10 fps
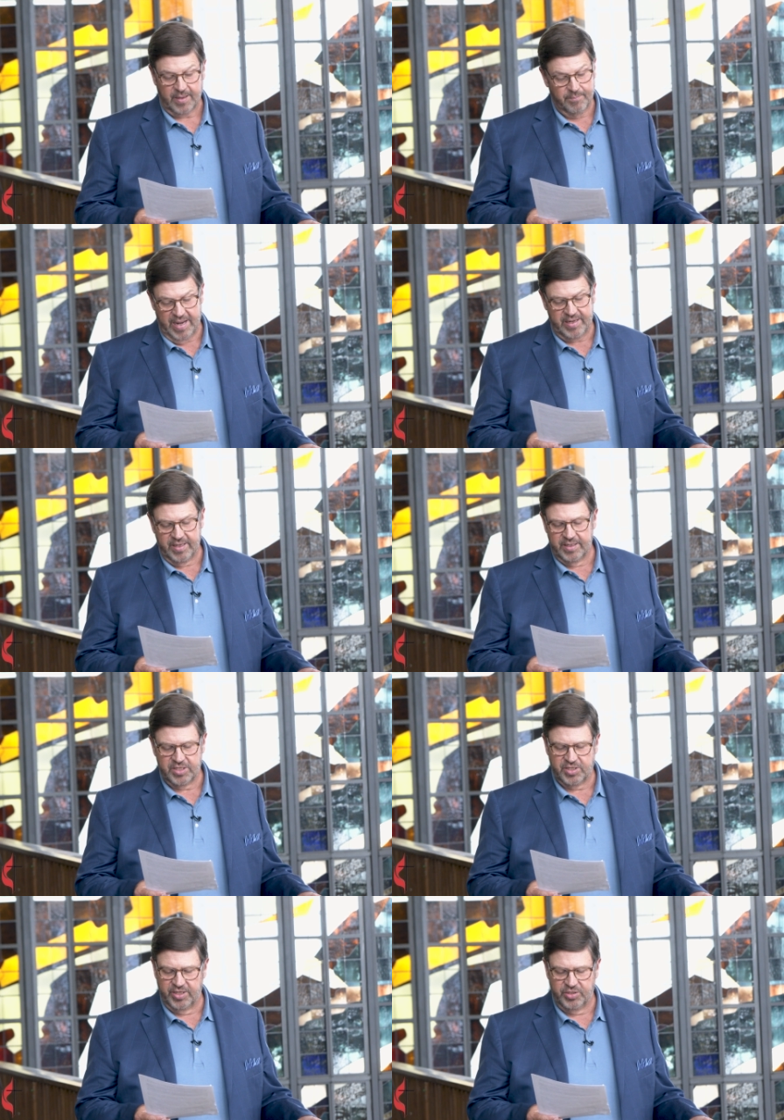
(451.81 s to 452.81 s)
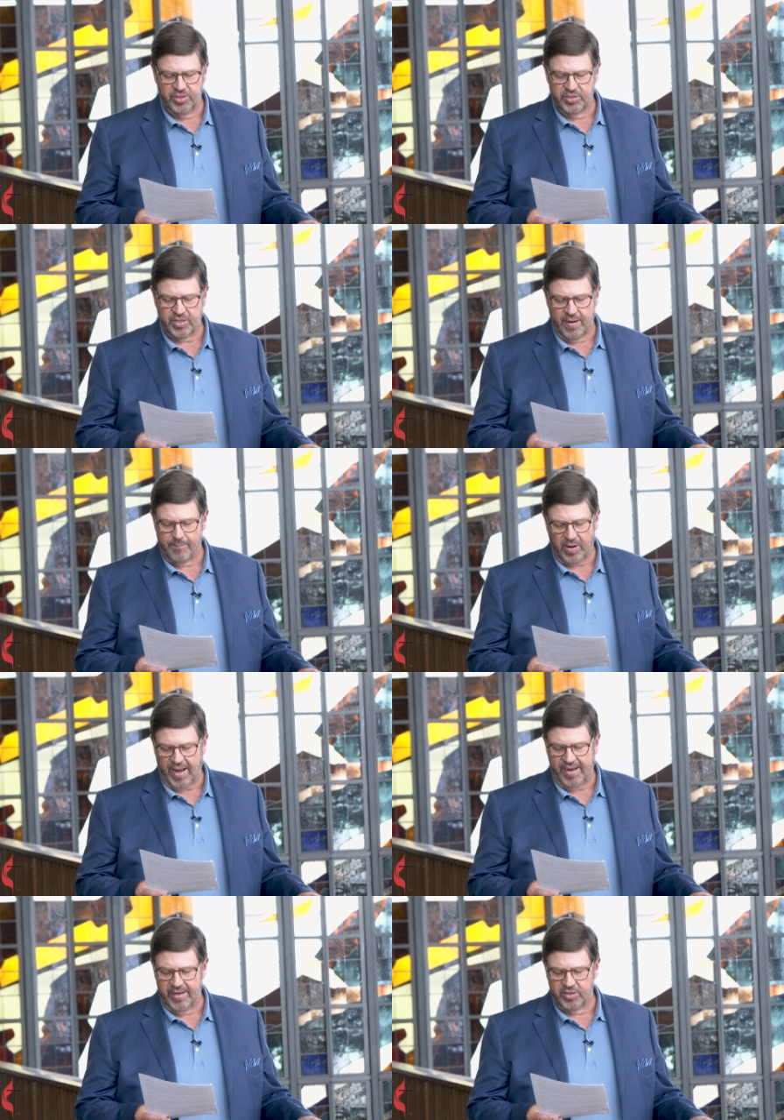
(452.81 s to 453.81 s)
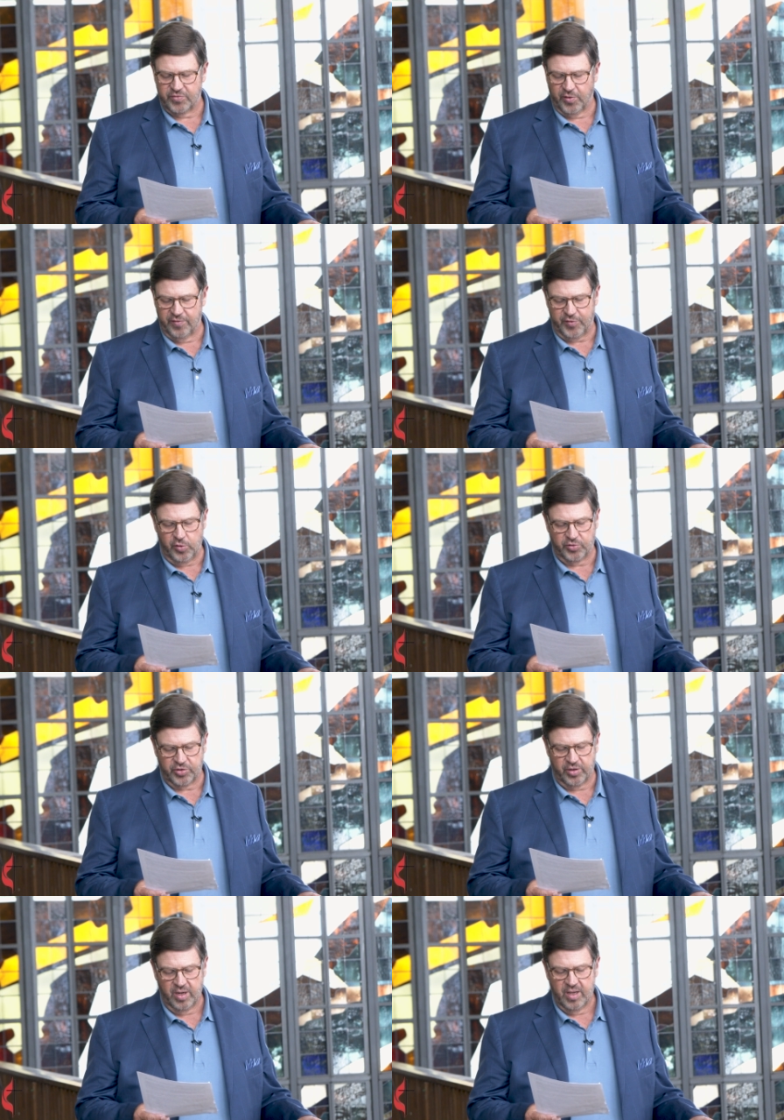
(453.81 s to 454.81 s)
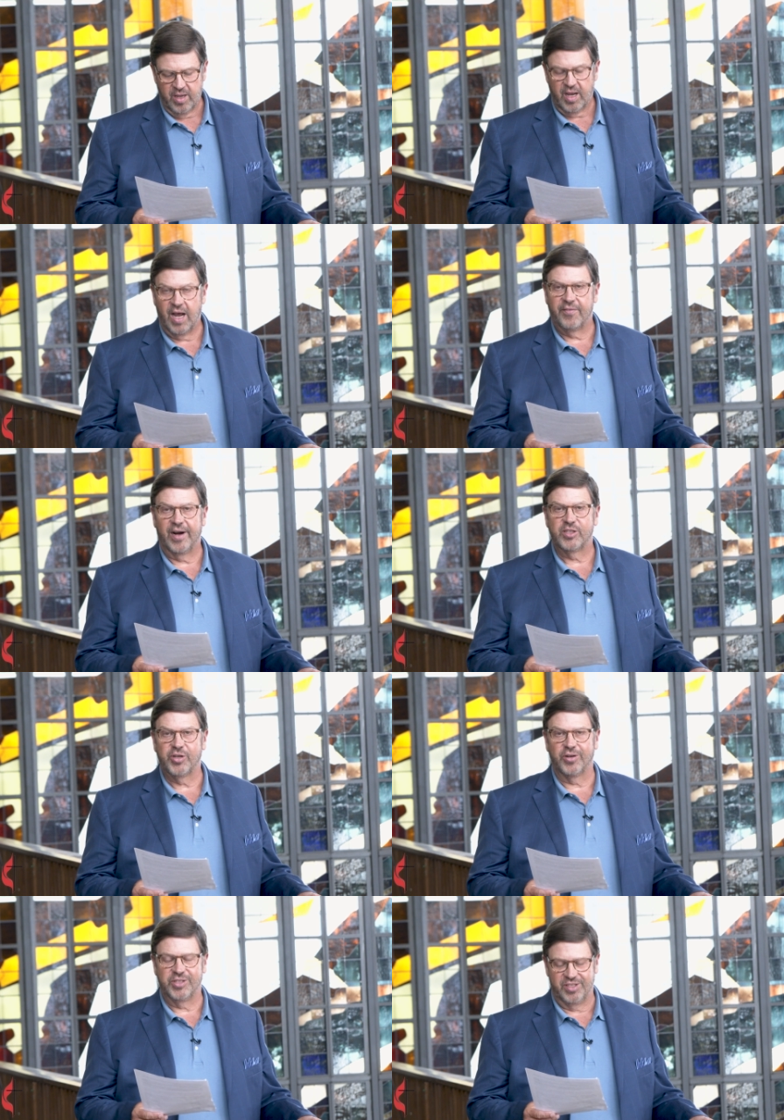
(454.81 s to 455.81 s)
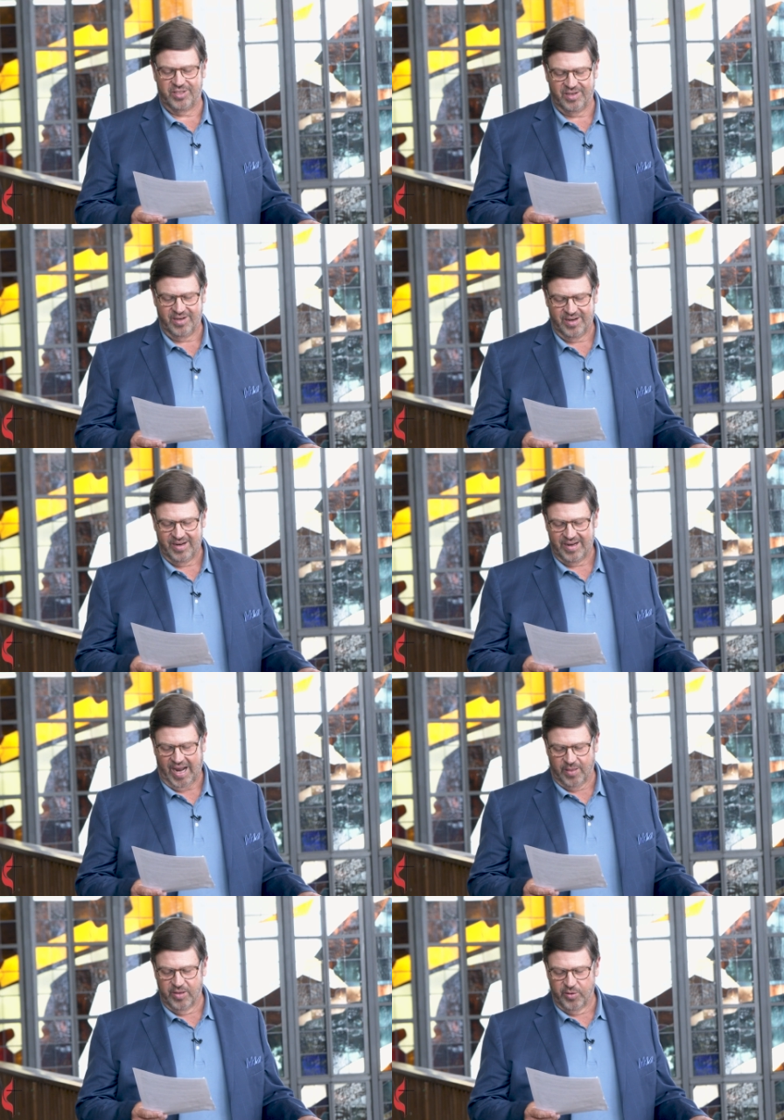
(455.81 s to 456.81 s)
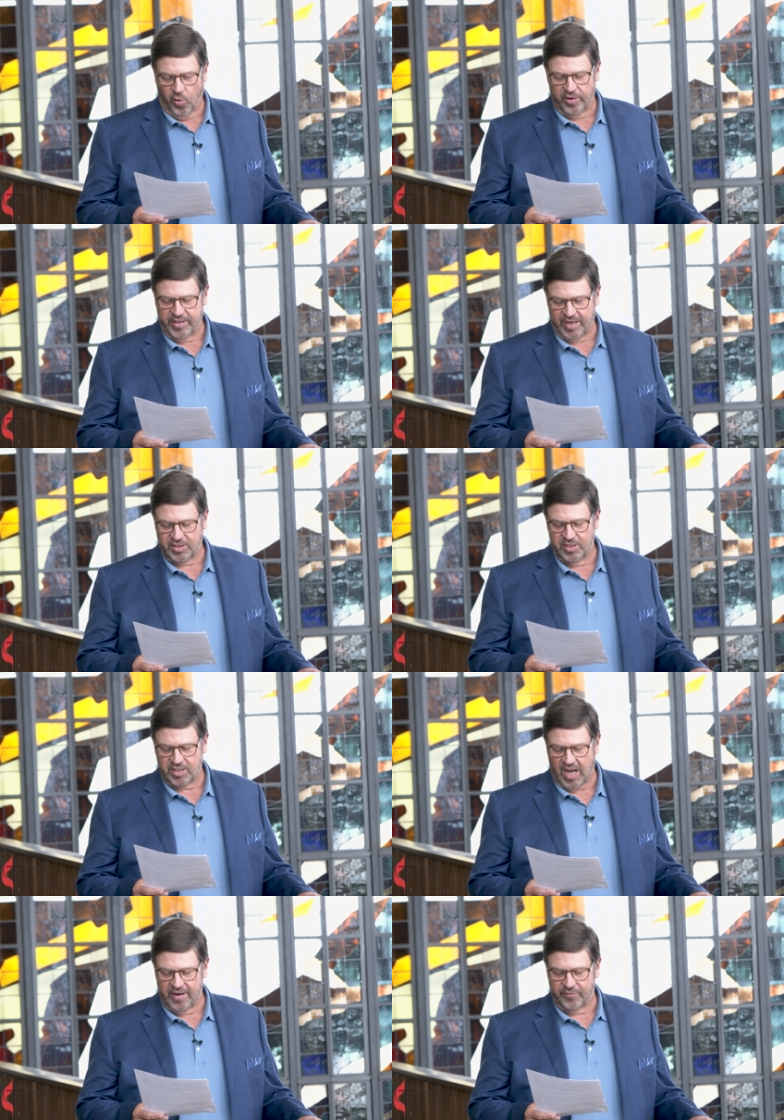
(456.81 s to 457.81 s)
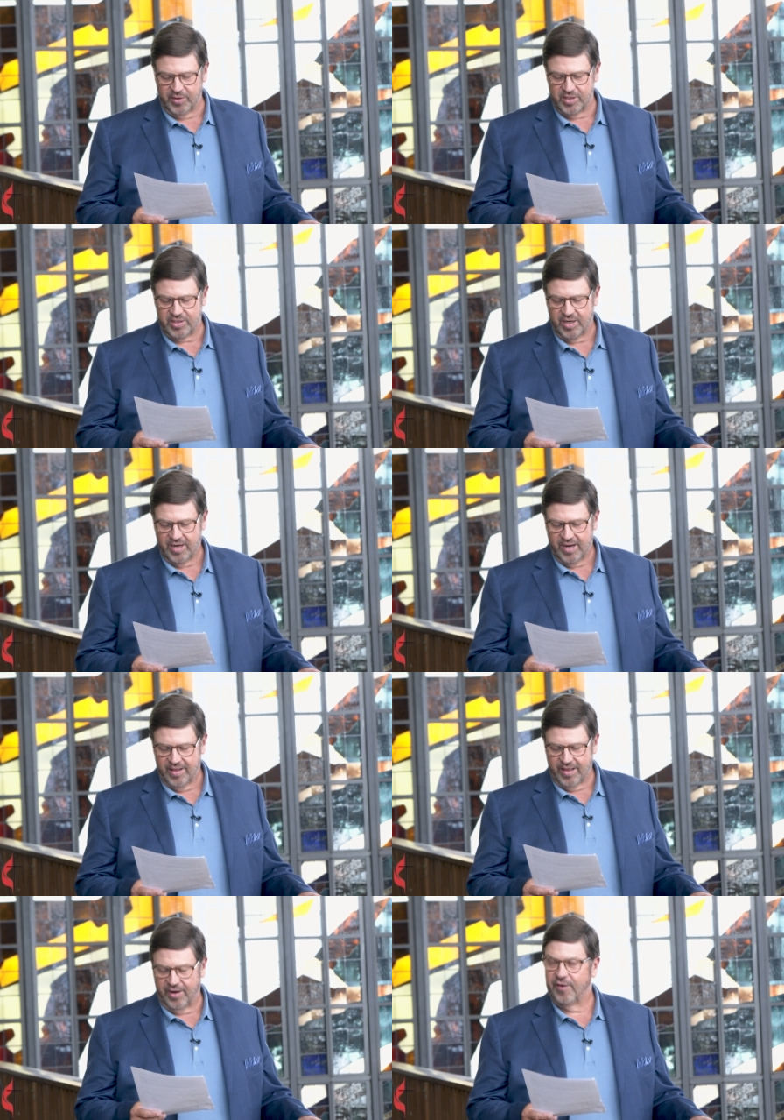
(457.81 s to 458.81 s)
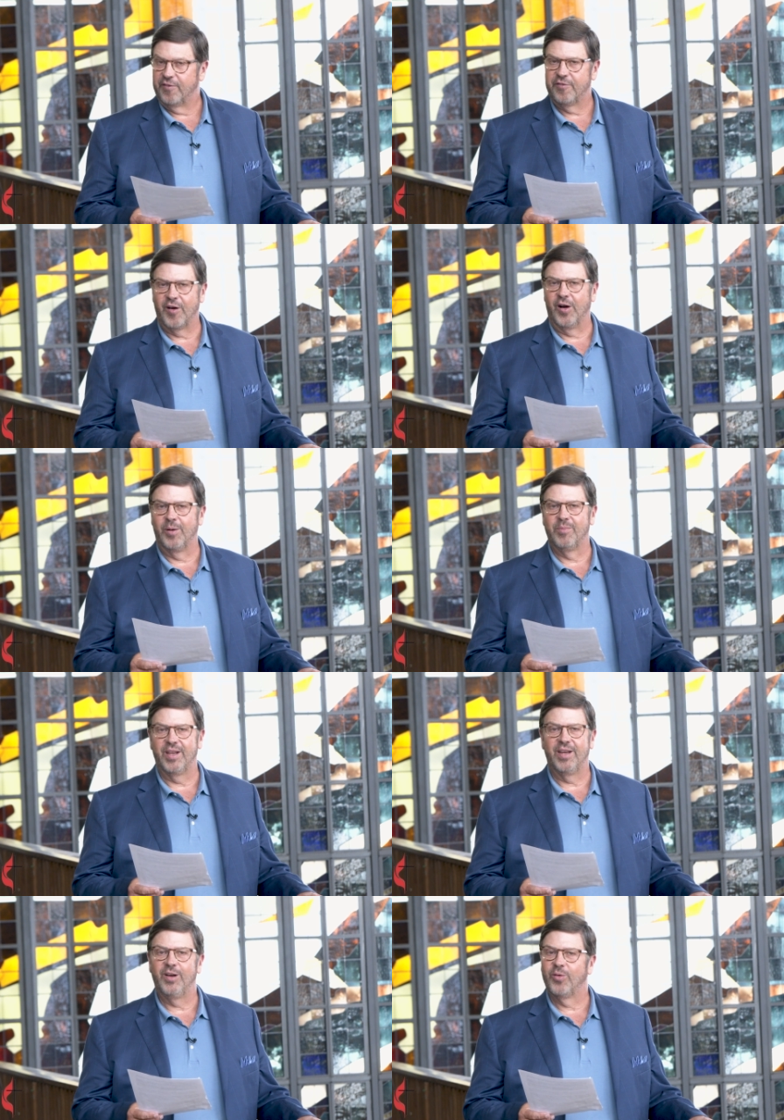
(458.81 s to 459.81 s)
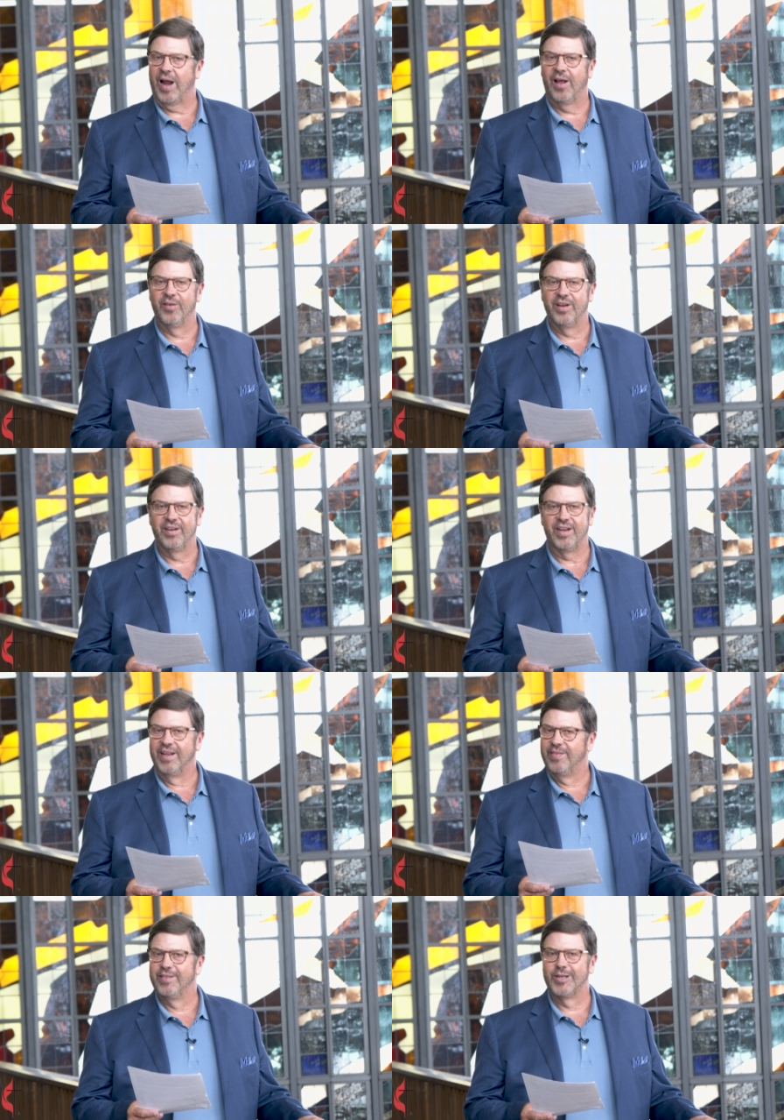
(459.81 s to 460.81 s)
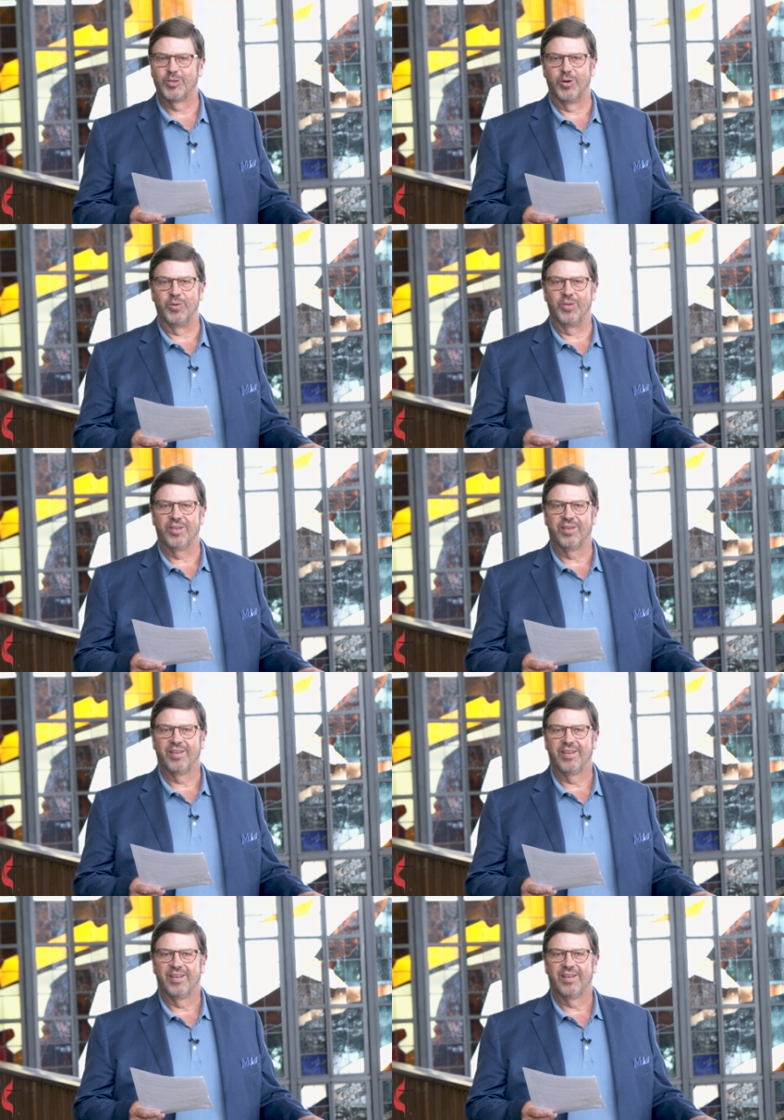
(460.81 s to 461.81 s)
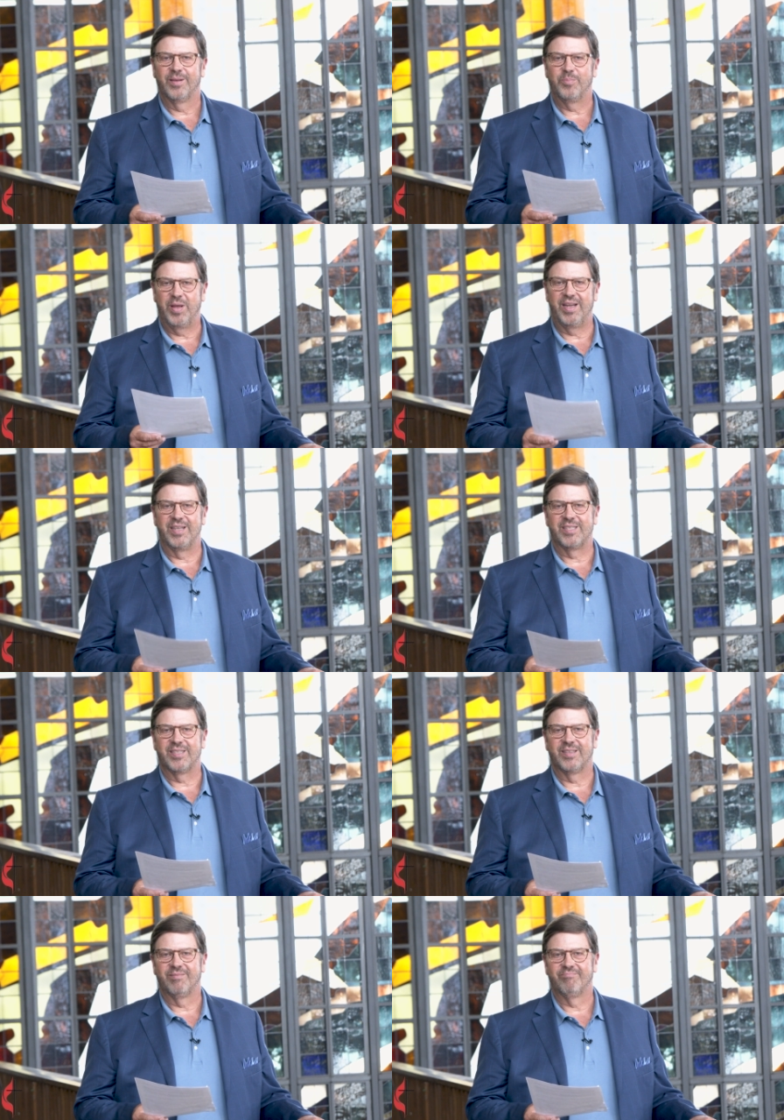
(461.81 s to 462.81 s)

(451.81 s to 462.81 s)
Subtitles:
making decisions and plans for the future of our churches and the North Texas Conference that are firmly grounded in the truth. Peace.